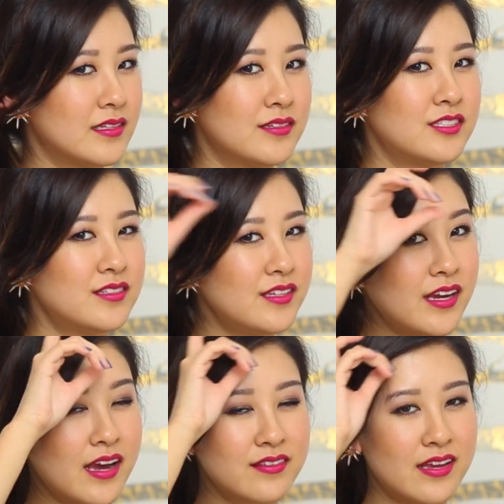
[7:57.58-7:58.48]
So just so
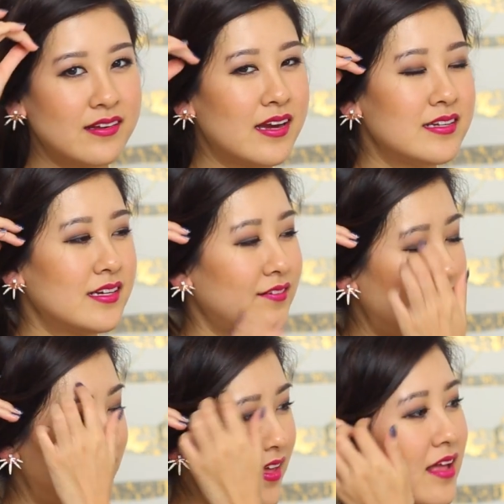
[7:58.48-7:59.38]
you guys get an idea of
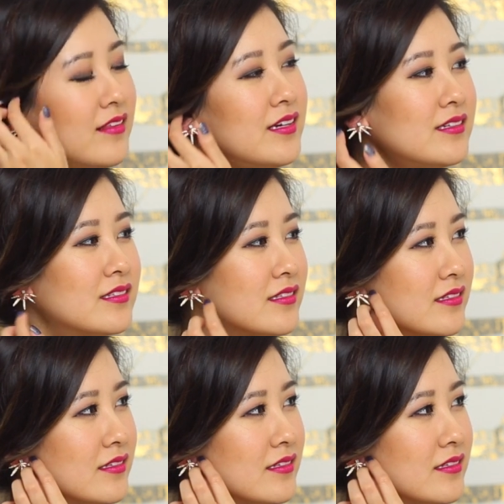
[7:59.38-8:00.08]
how that looks